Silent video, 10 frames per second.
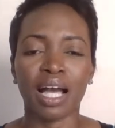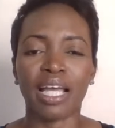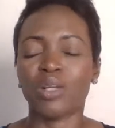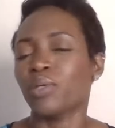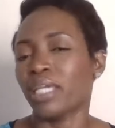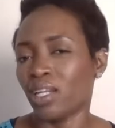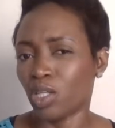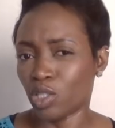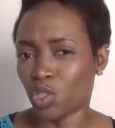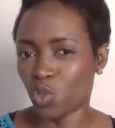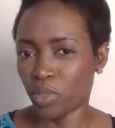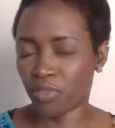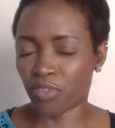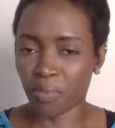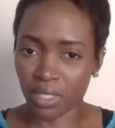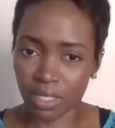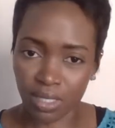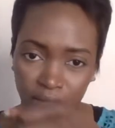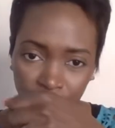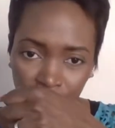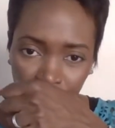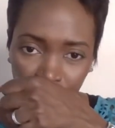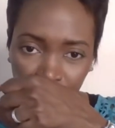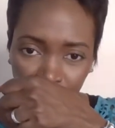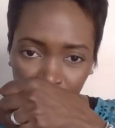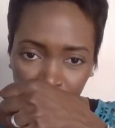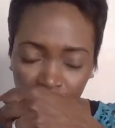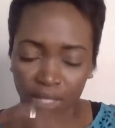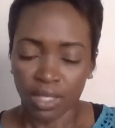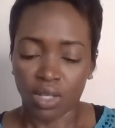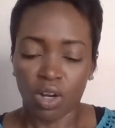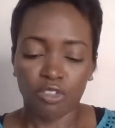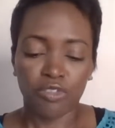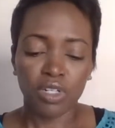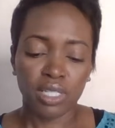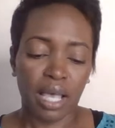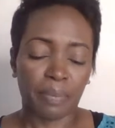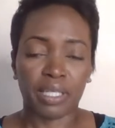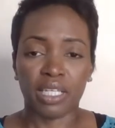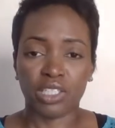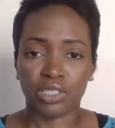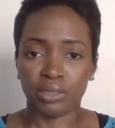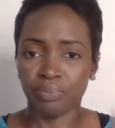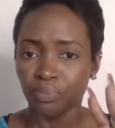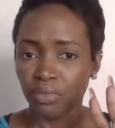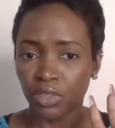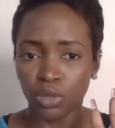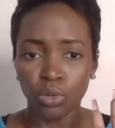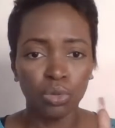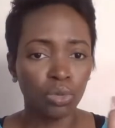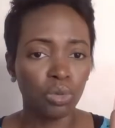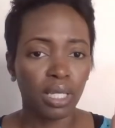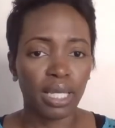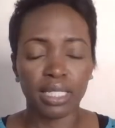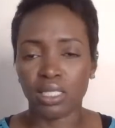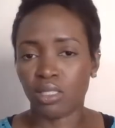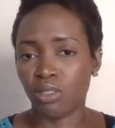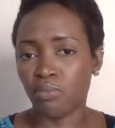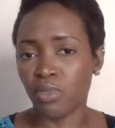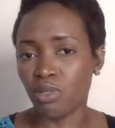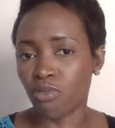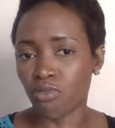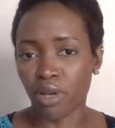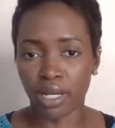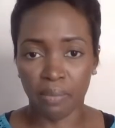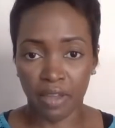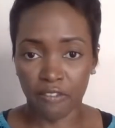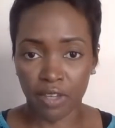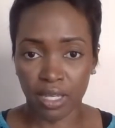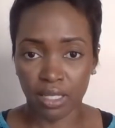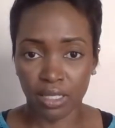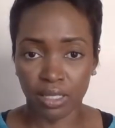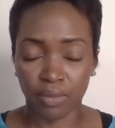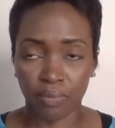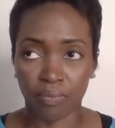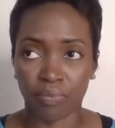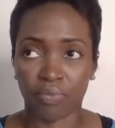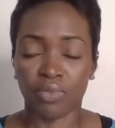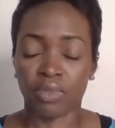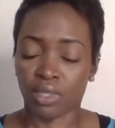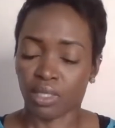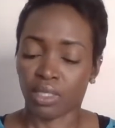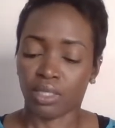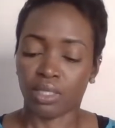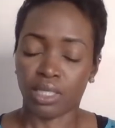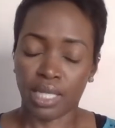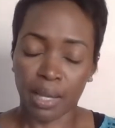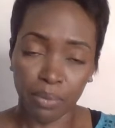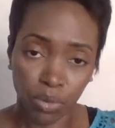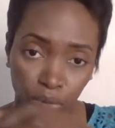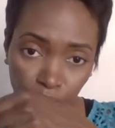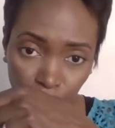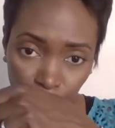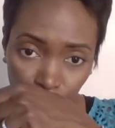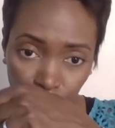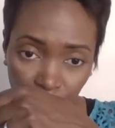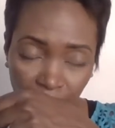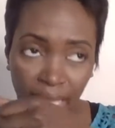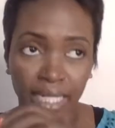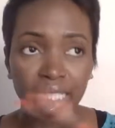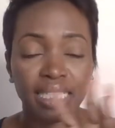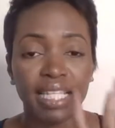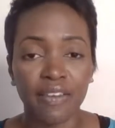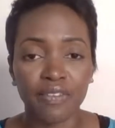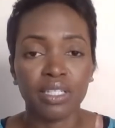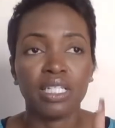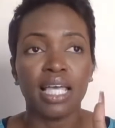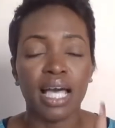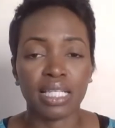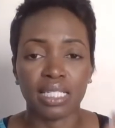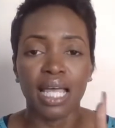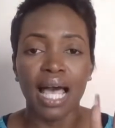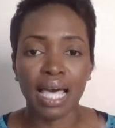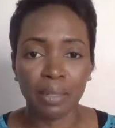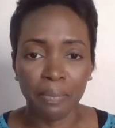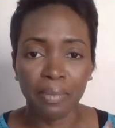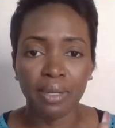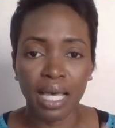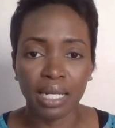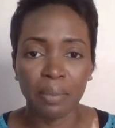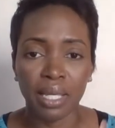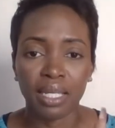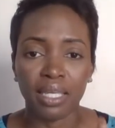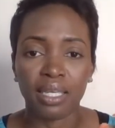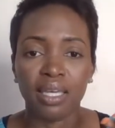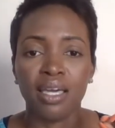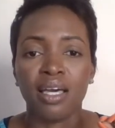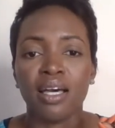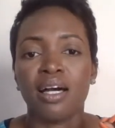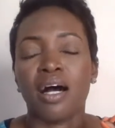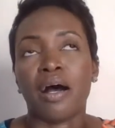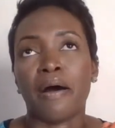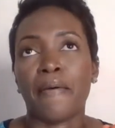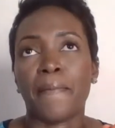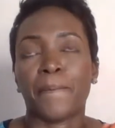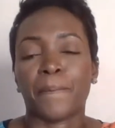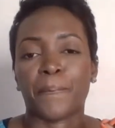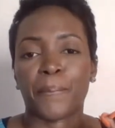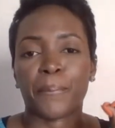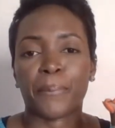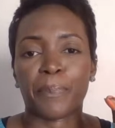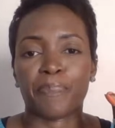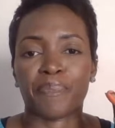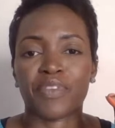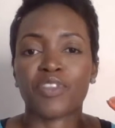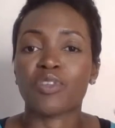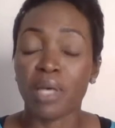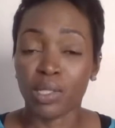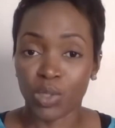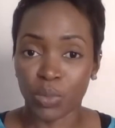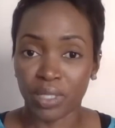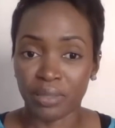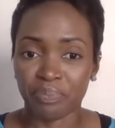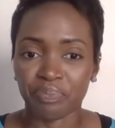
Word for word: I don't get a lot of sweet from this. Now on first application, the oud hits me right in my face. The Cambodian oud, and it definitely has an anim- animatic um, smell to it.